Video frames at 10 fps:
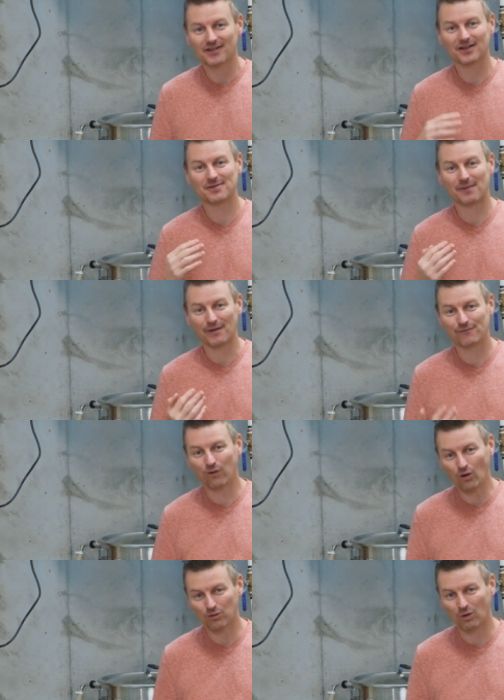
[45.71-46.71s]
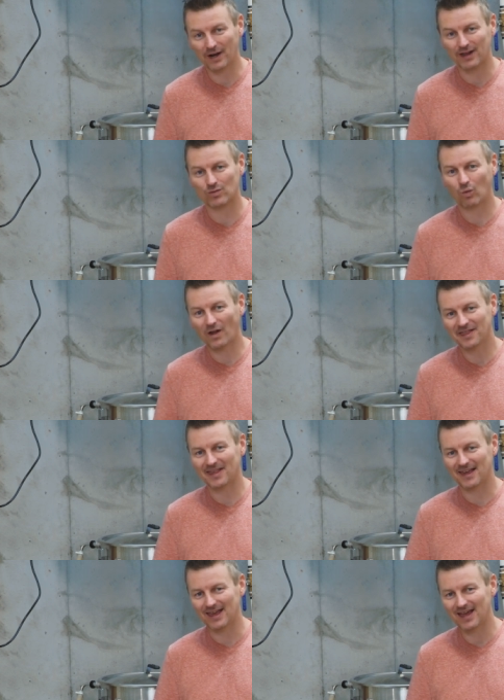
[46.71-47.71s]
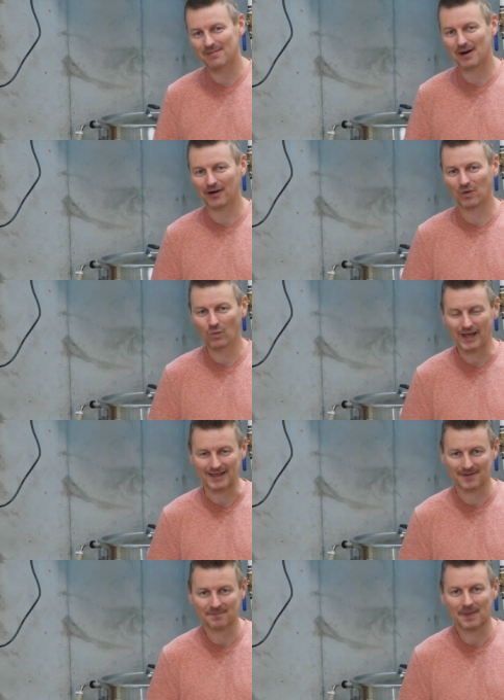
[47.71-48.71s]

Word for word: This is my fourth one, it's 1D American Wheat.